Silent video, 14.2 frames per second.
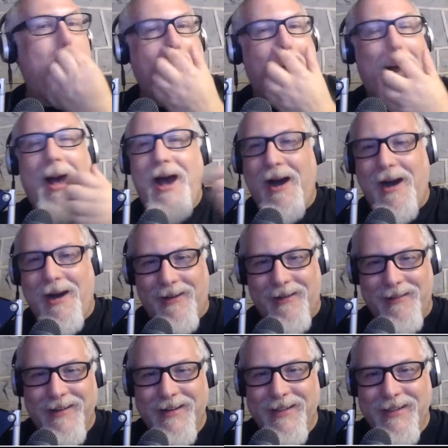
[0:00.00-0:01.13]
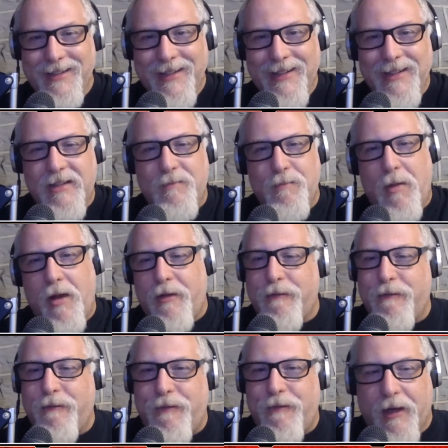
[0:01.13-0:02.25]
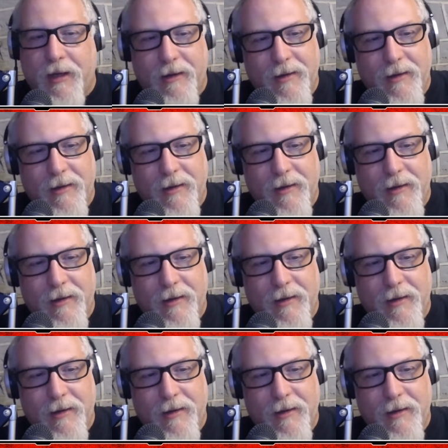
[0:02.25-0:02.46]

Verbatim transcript: he didn't give you credit though. He didn't give you any credit though.